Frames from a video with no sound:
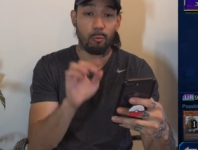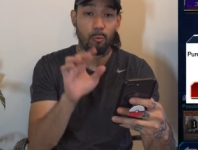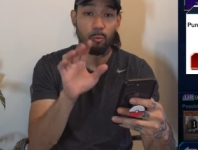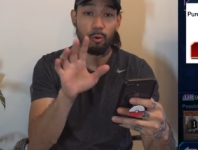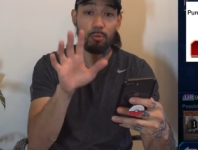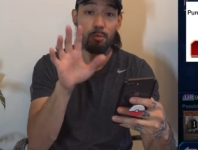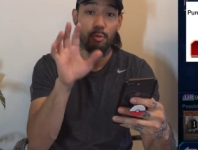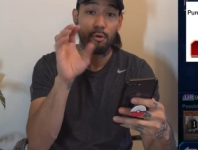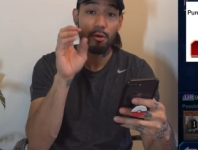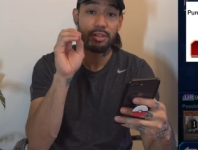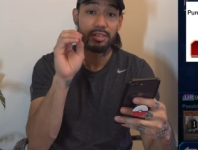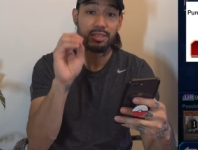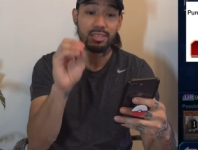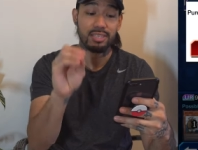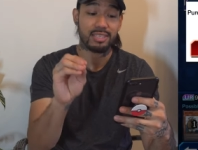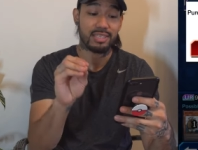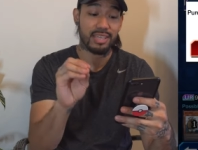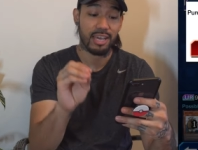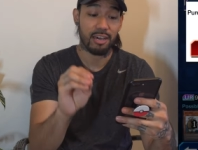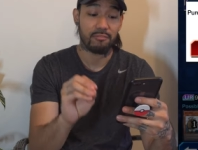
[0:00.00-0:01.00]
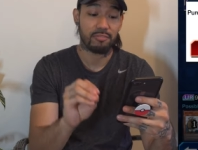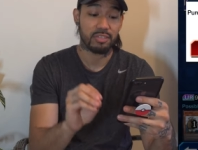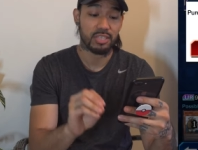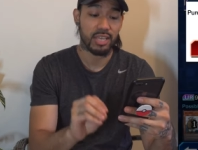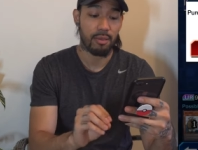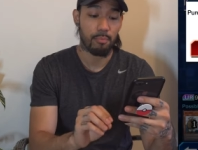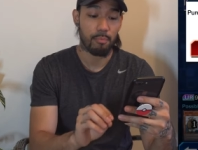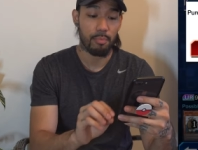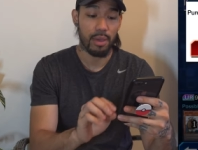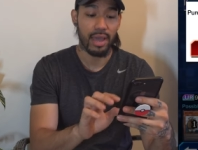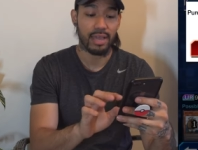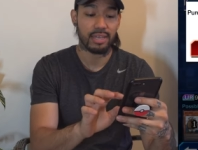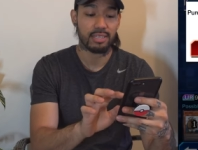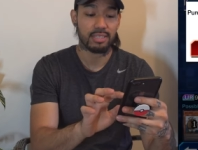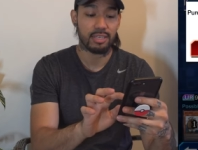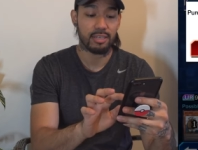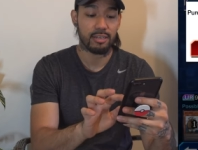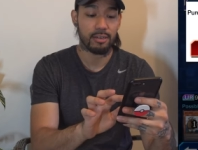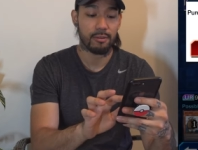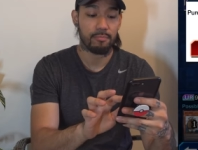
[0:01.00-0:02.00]
One more set of 10 packs
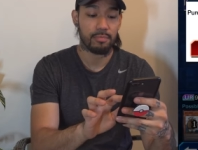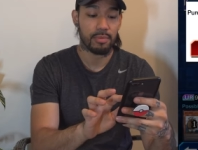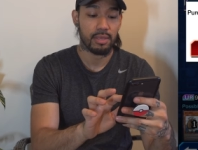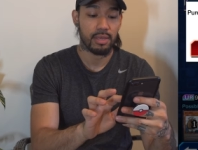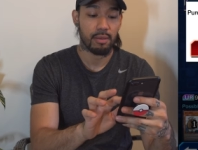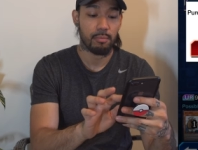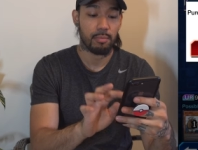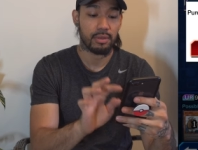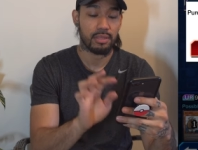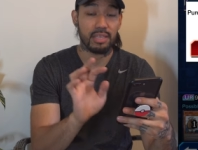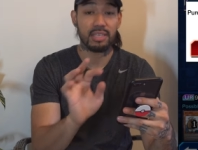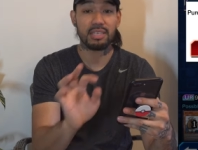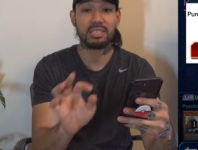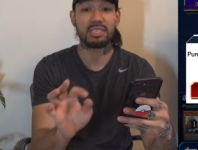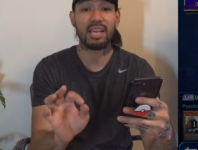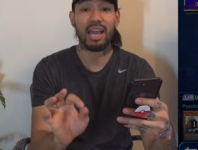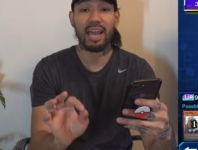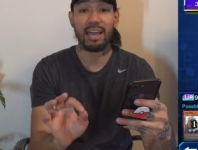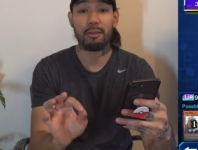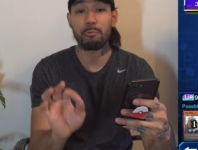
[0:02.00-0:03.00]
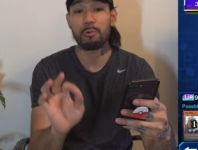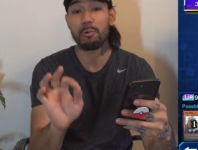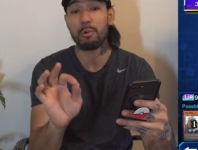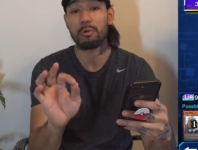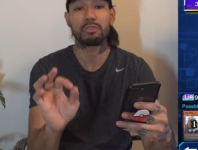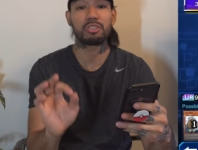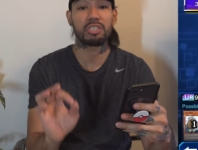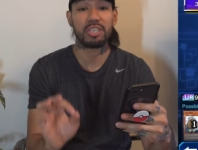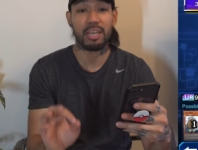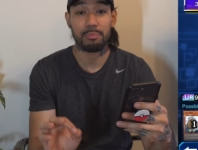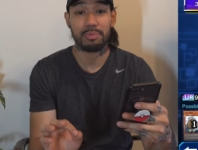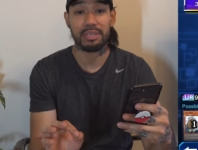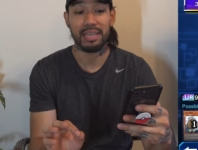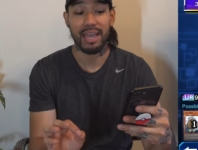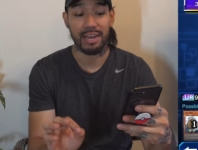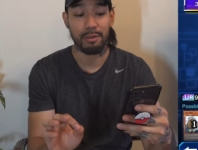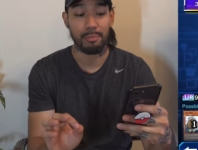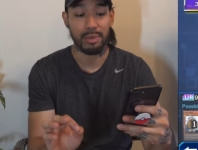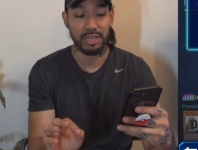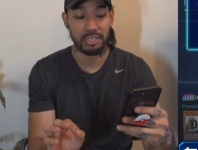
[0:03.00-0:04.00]
here, but this time we won't skip the
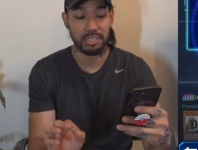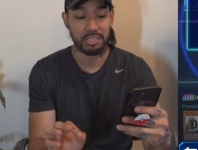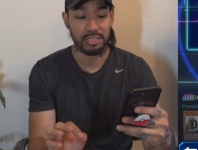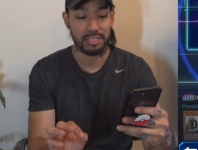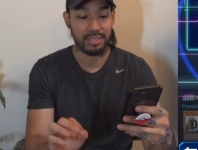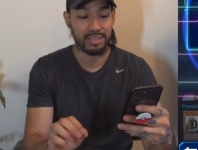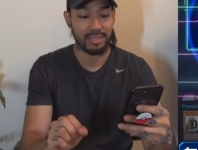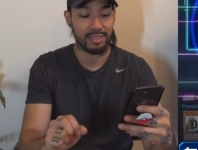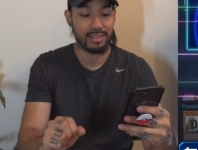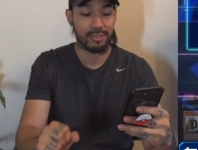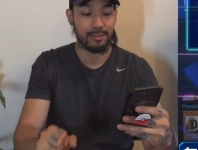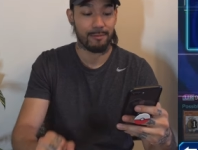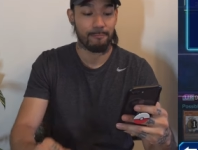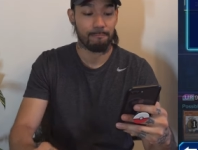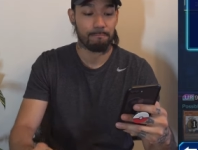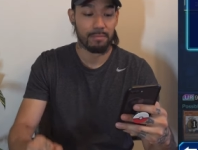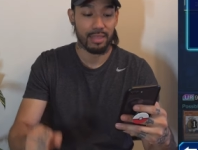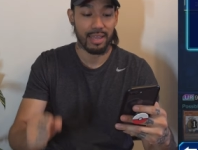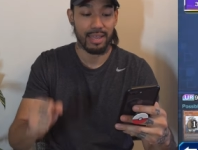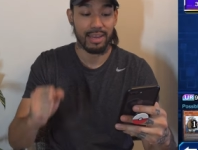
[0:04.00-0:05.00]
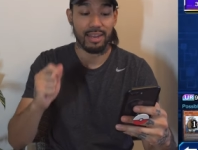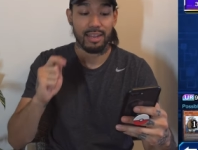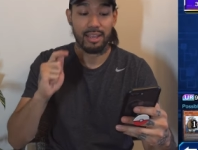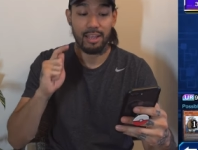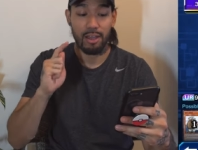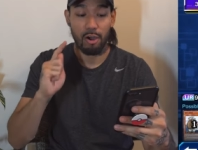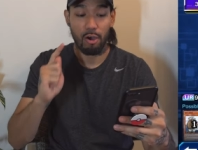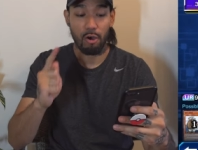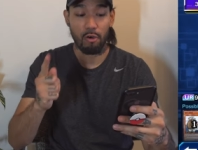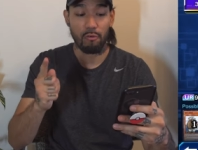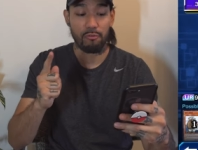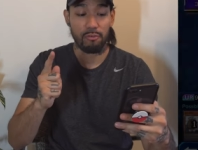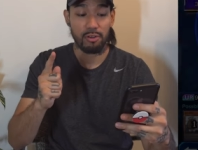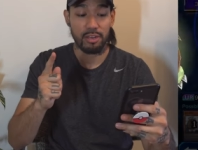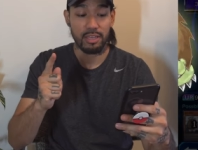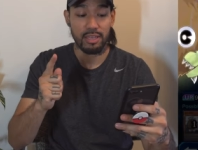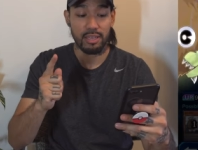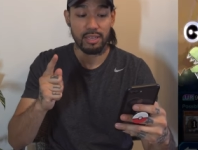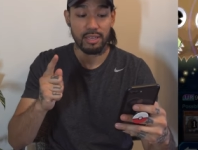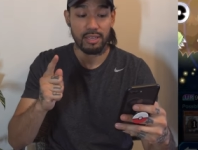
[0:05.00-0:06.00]
animation. And
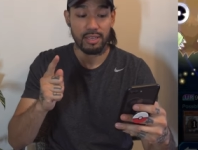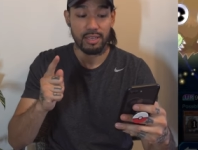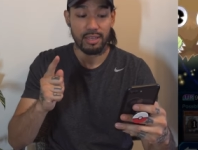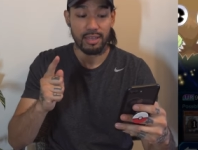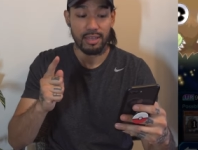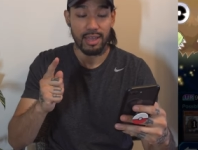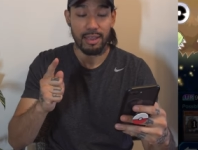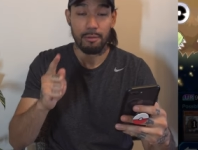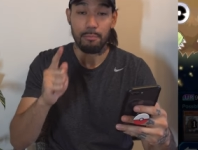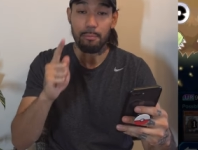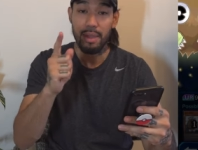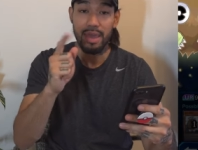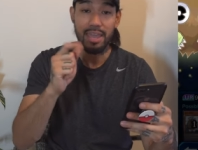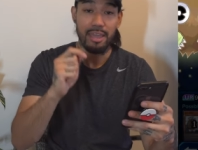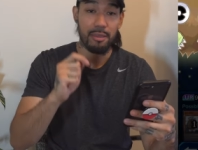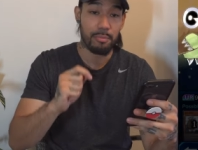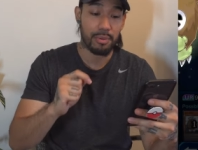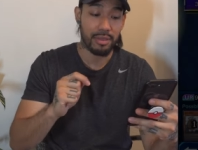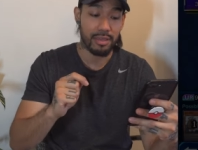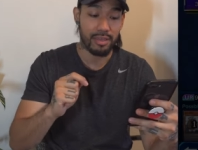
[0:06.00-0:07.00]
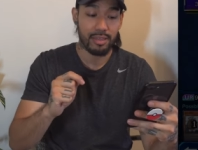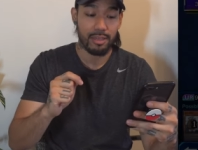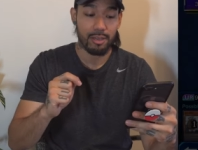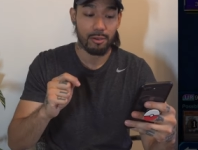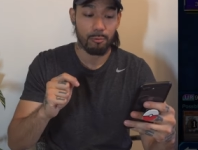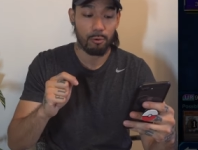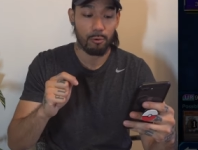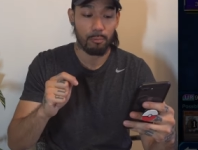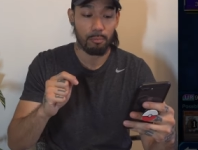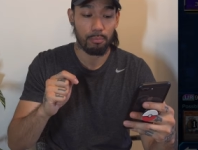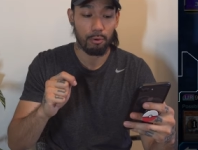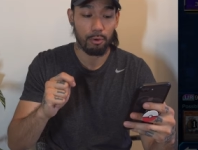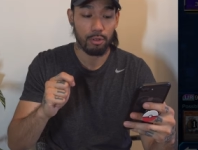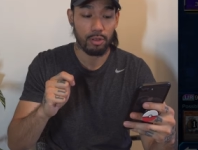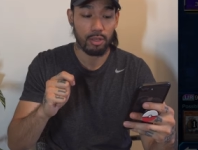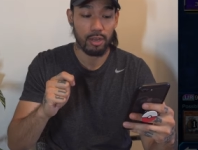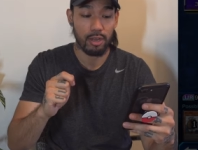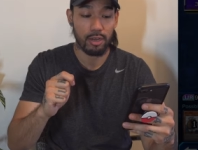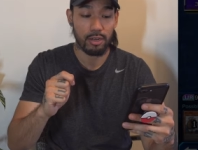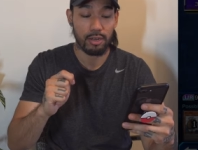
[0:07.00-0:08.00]
hopefully and maybe we'll
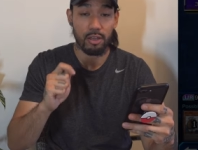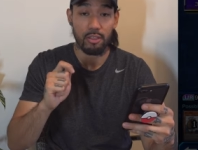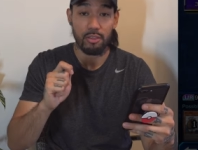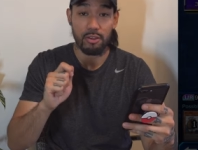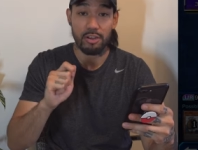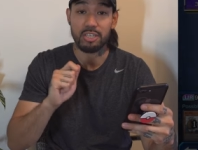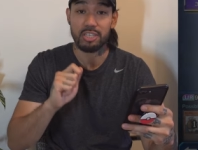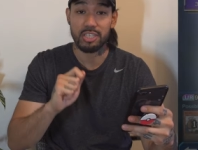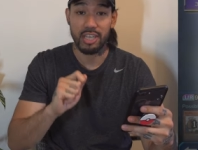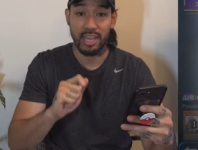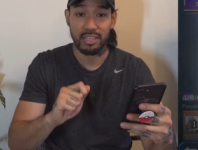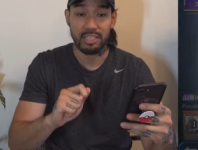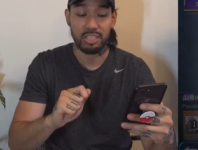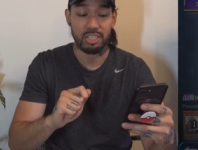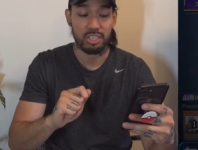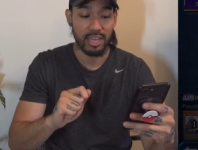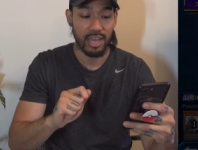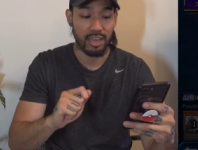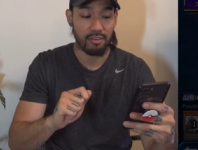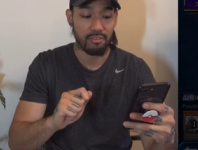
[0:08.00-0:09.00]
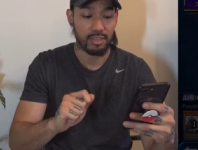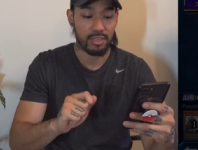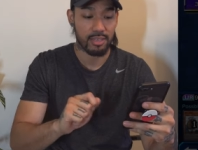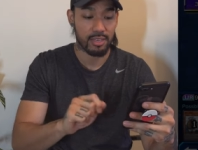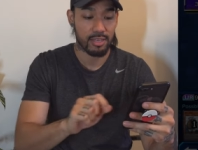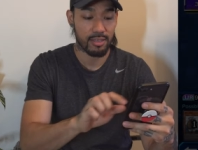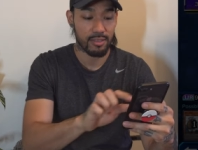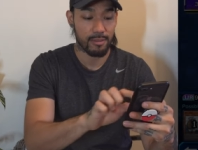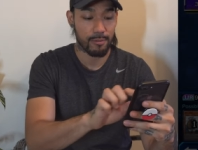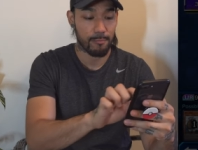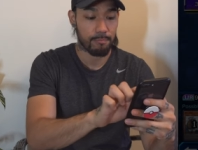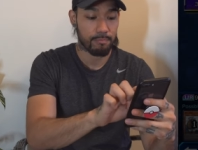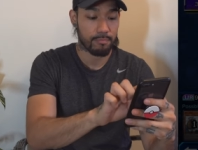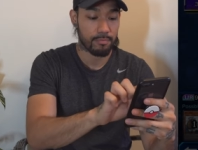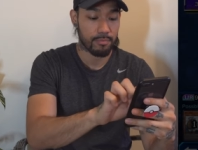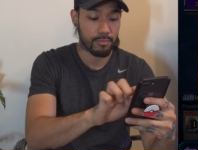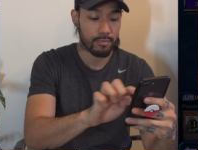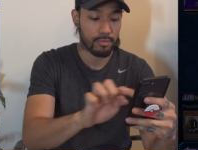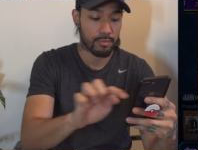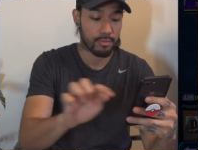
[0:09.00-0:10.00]
pull uh, another enchanted javelin.
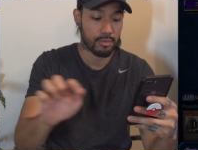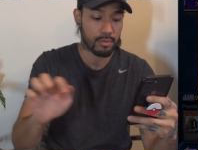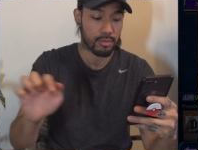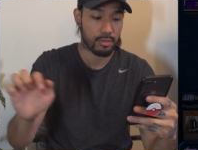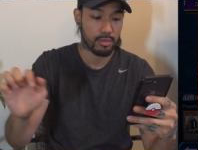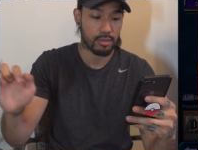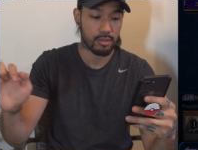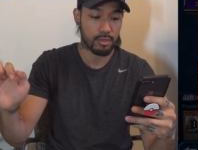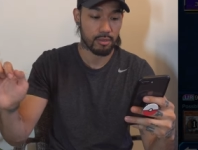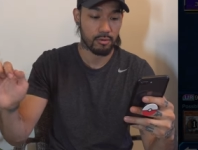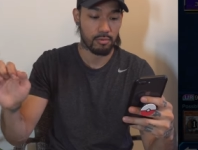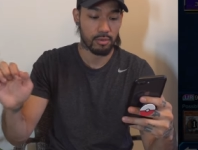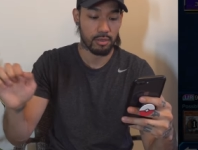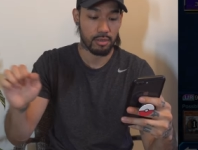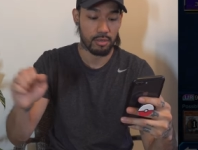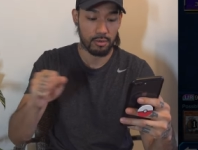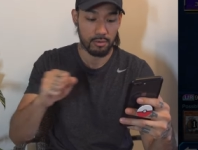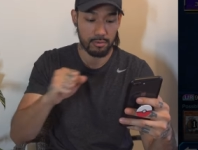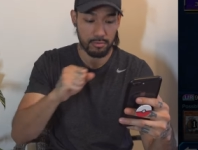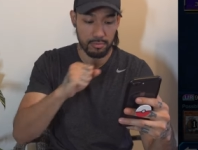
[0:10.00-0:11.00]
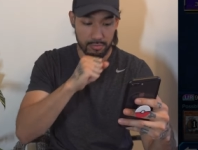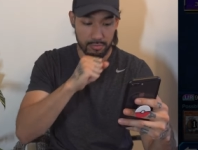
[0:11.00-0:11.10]
There we go.